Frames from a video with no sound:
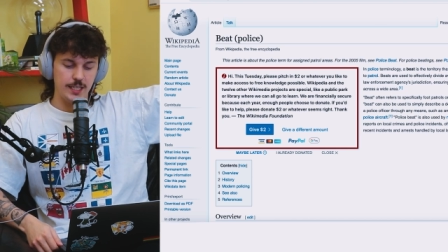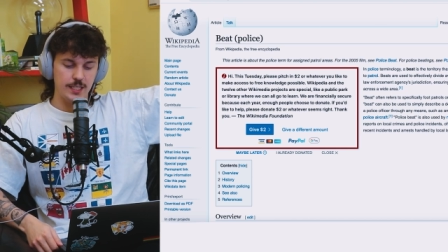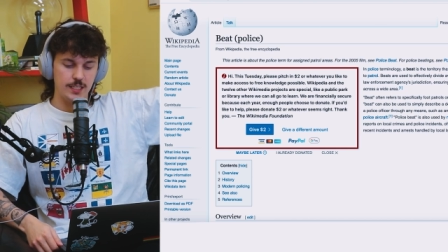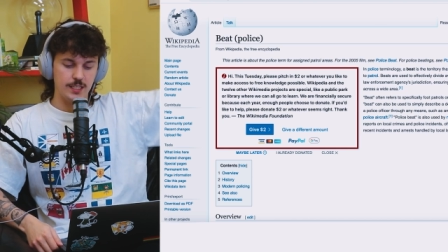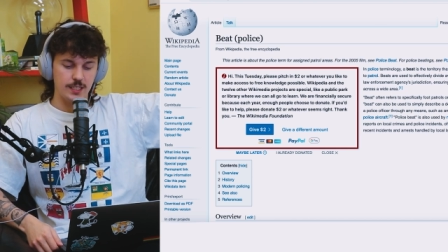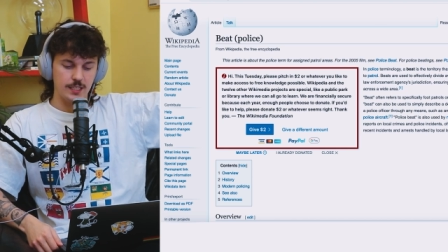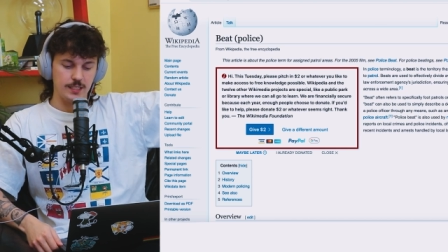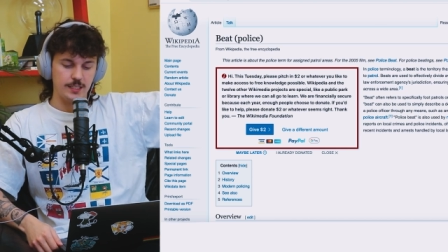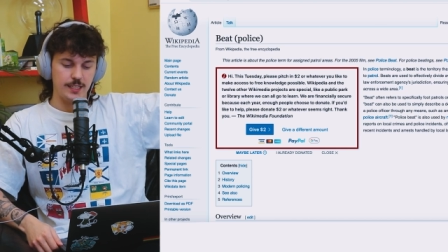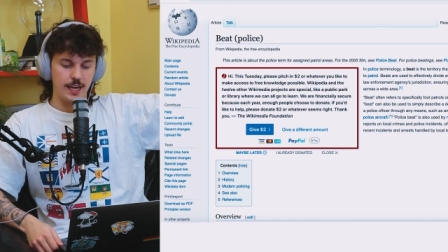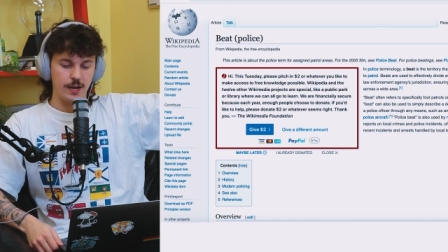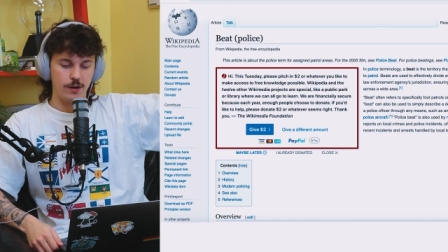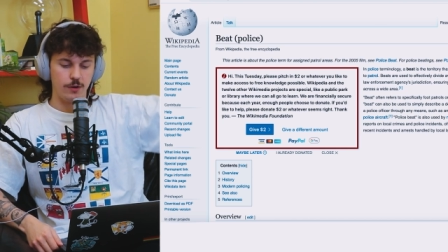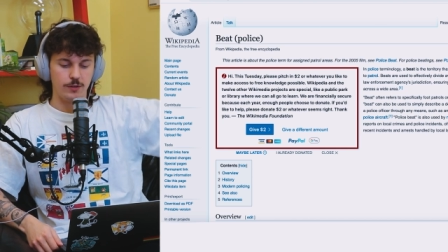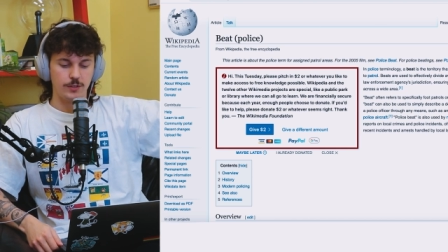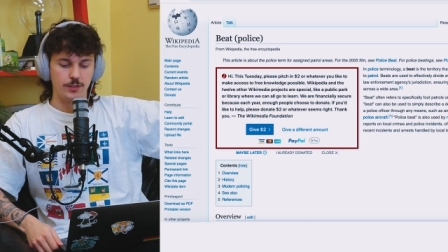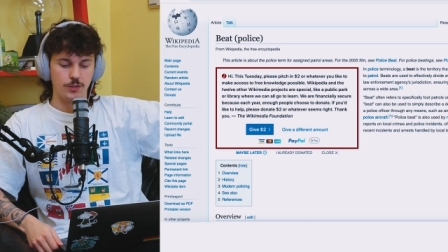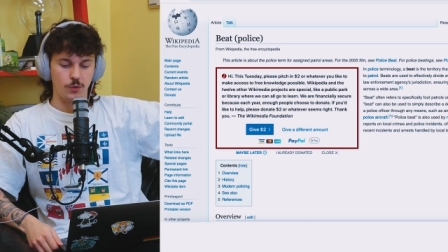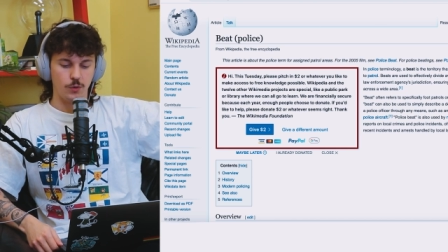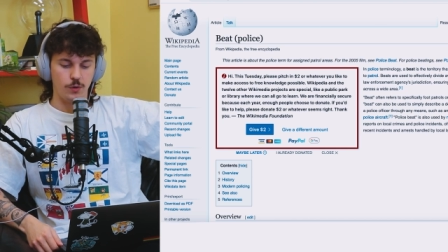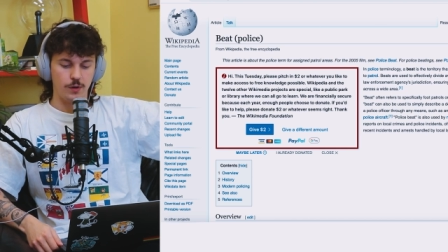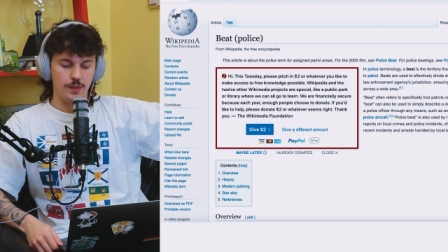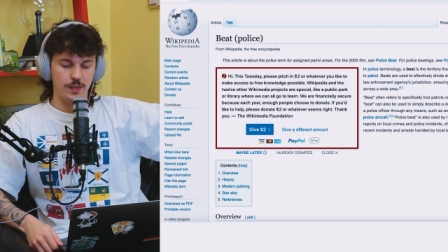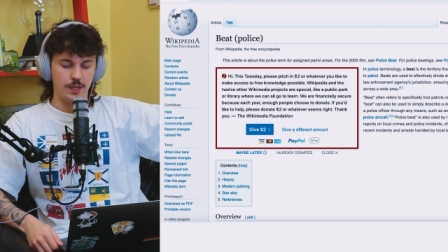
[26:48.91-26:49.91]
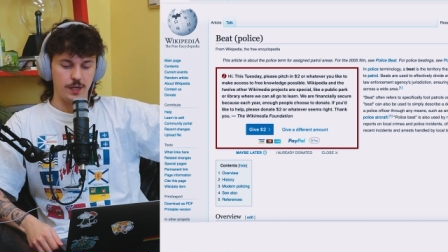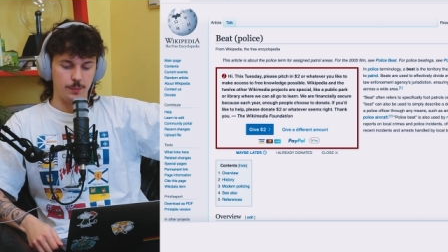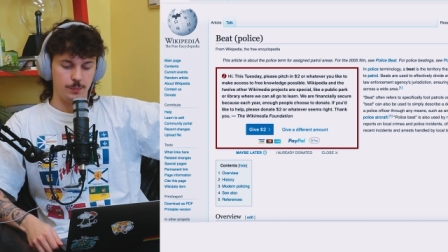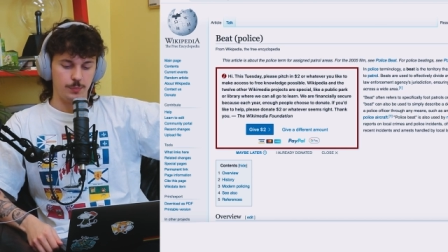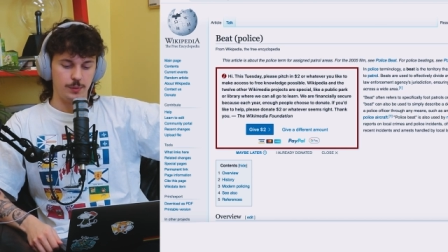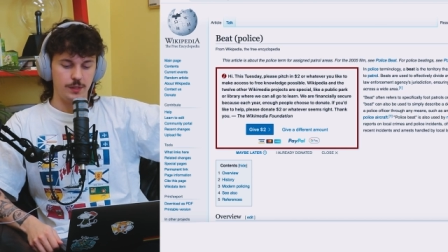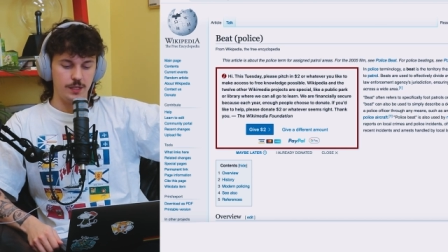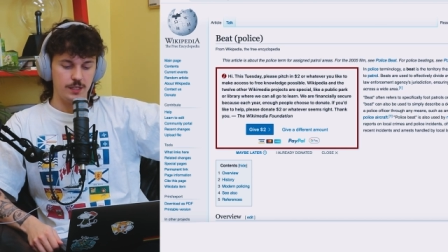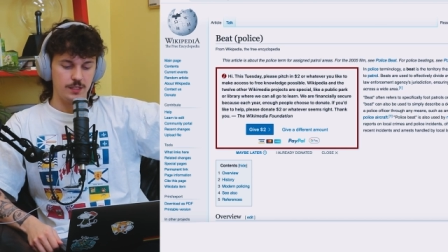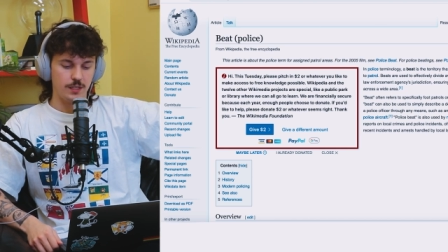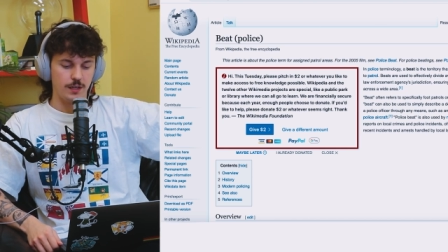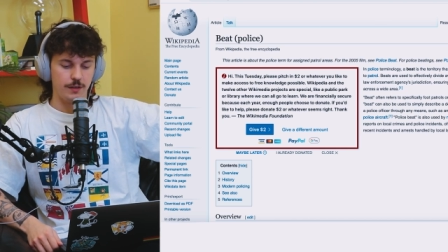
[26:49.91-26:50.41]
is the territory that a
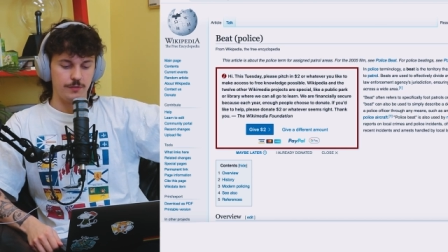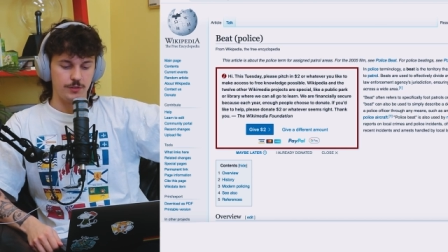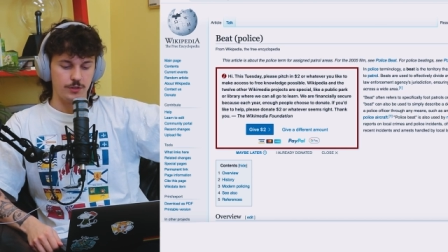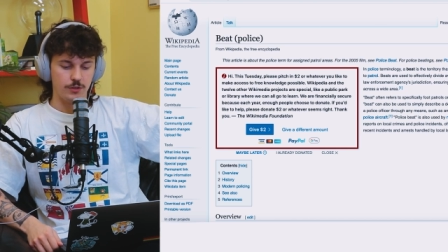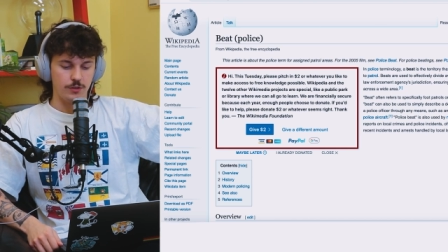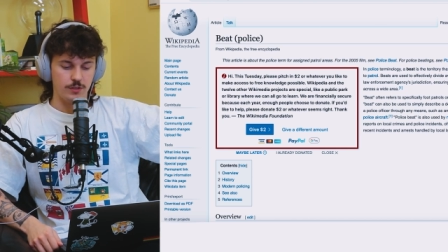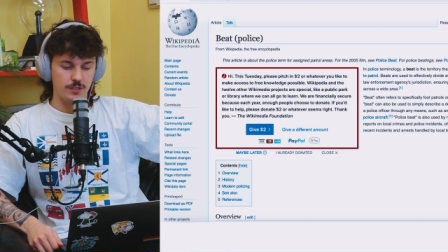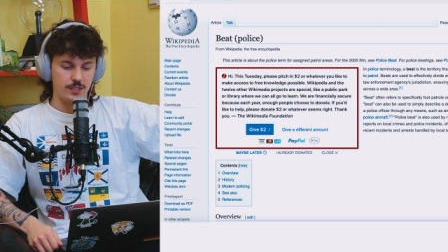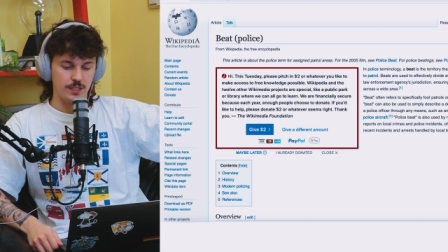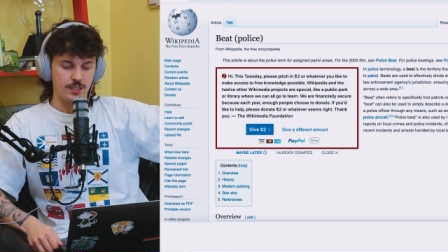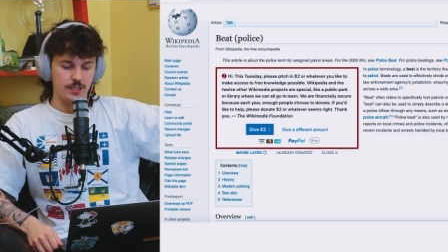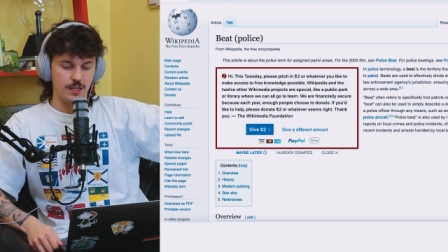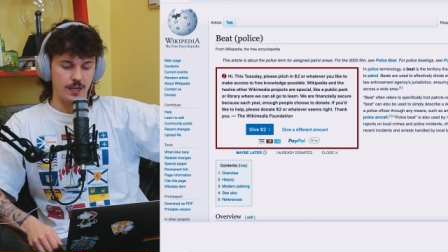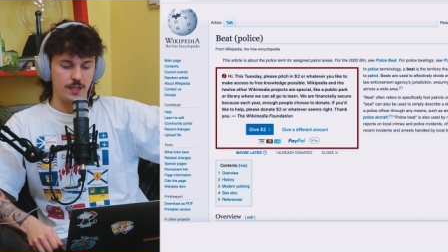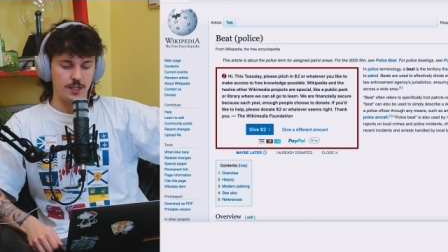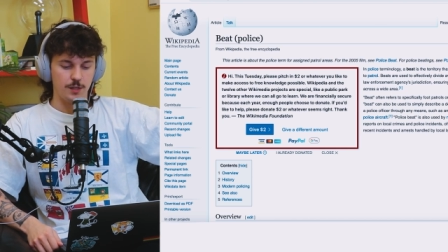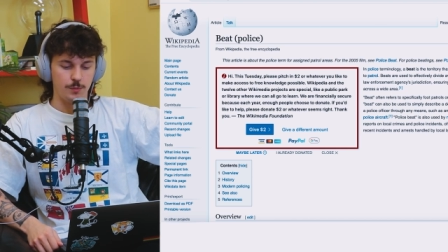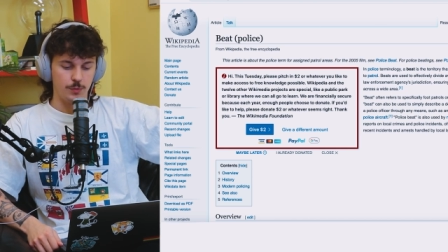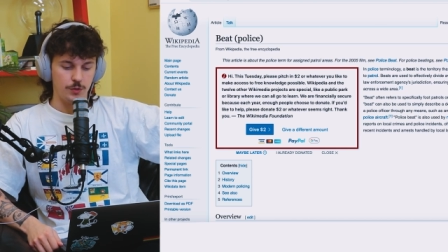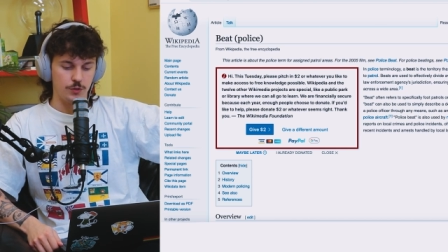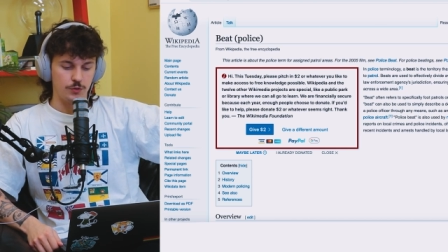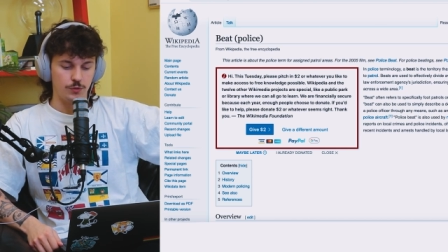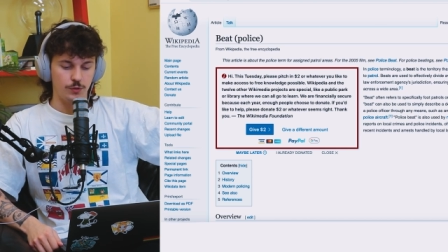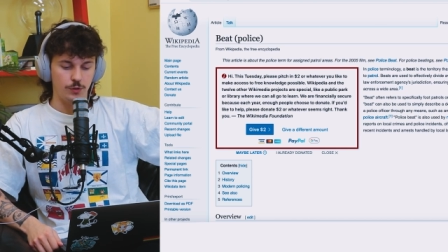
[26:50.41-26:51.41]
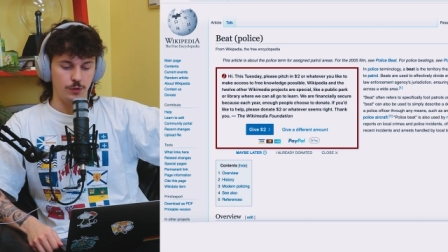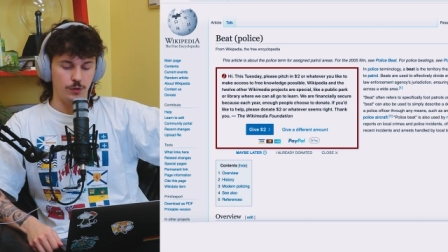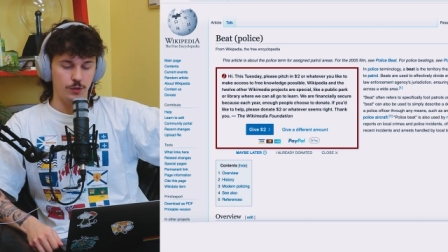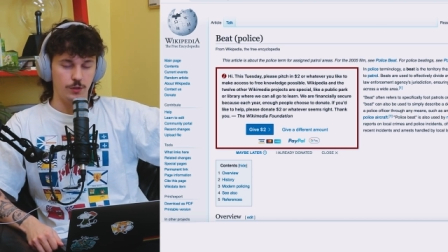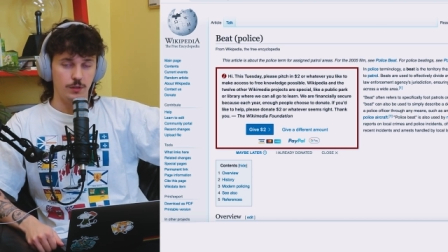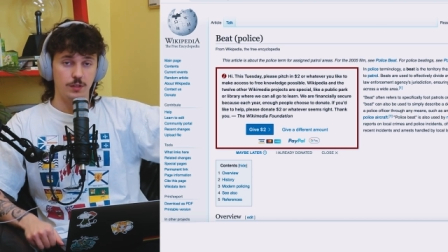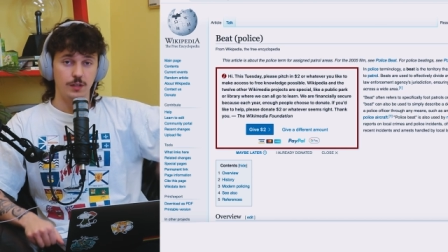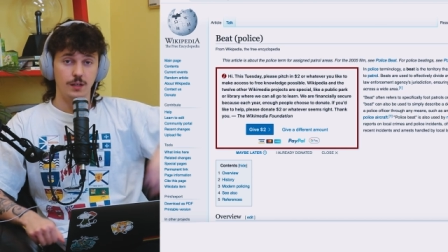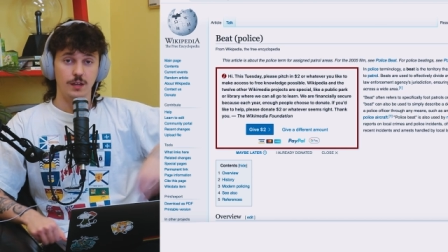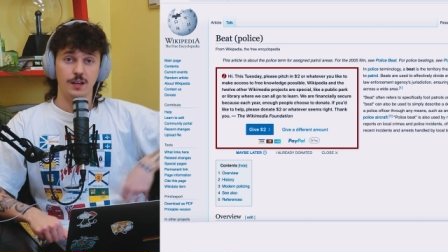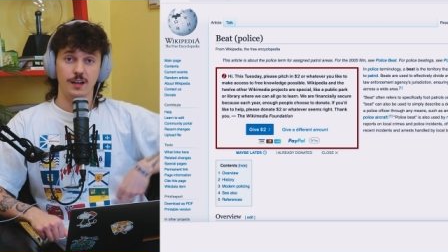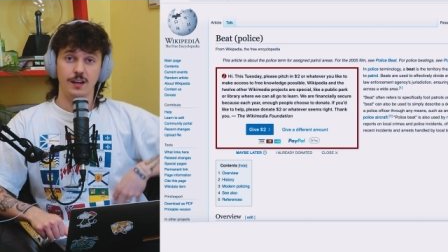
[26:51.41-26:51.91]
police officer is assigned to
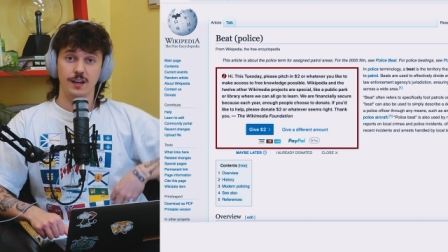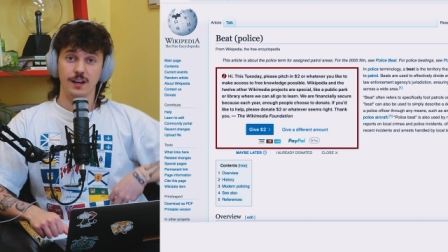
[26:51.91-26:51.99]
patrol.